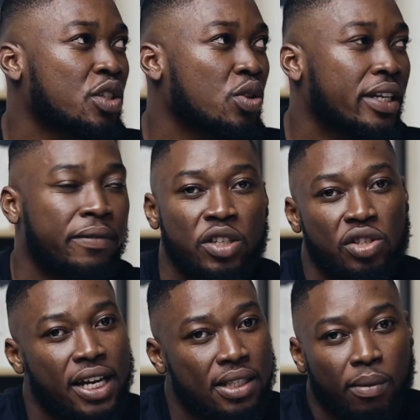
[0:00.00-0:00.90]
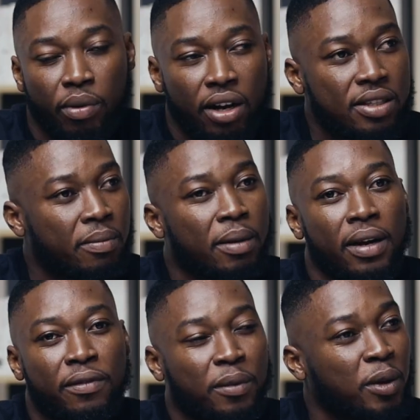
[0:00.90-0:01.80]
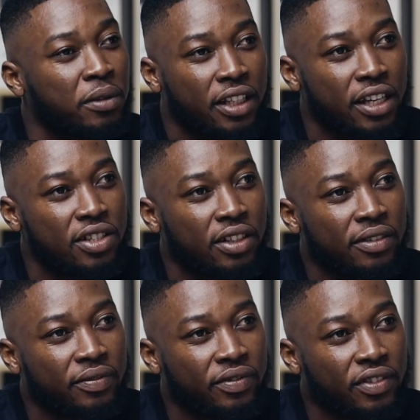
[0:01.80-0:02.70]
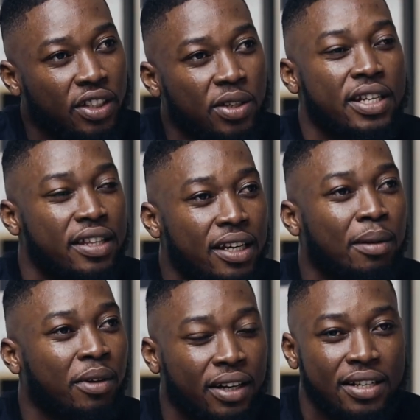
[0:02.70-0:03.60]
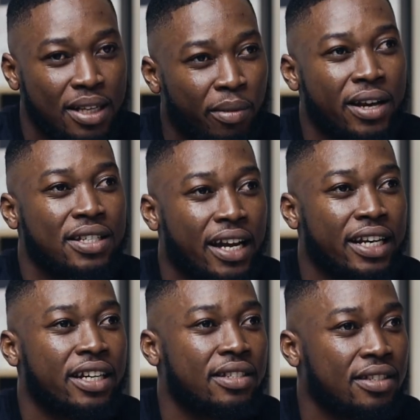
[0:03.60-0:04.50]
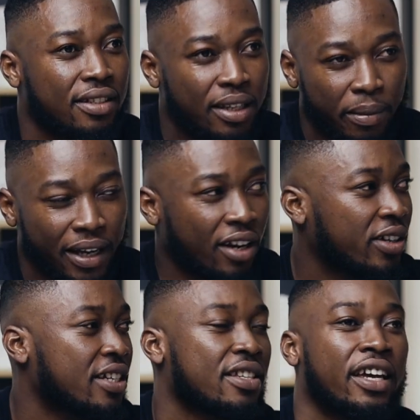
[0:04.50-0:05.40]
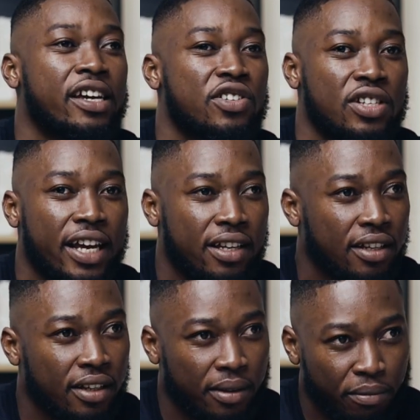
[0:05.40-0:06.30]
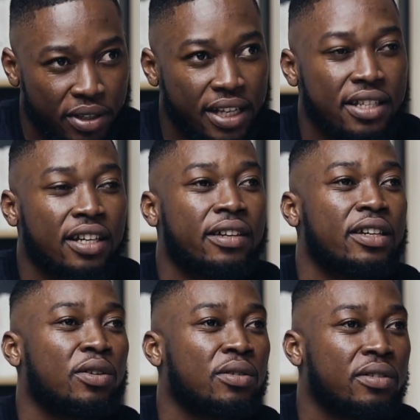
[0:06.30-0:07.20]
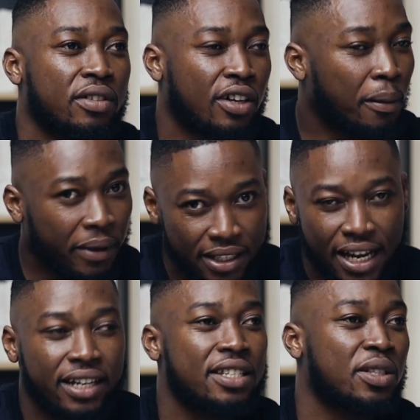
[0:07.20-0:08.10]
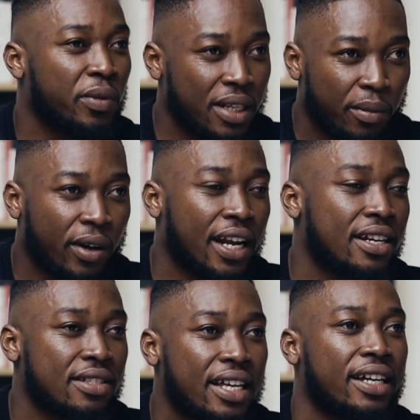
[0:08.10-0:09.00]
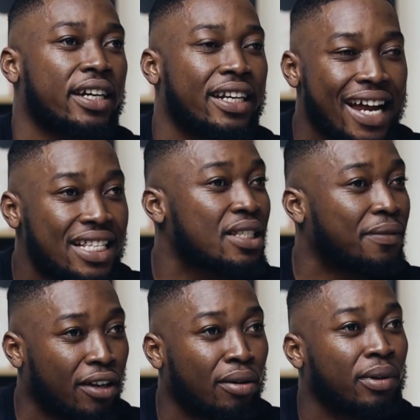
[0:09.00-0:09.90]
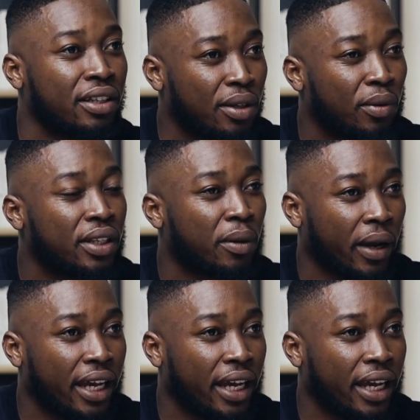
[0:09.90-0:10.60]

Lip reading: So eventually, at some point, I want to make money from communication because I think I'm good at summarizing ideas, keeping an audience engaged, like presenting, complex ideas in a way that people can understand, and that is valuable in the world that we're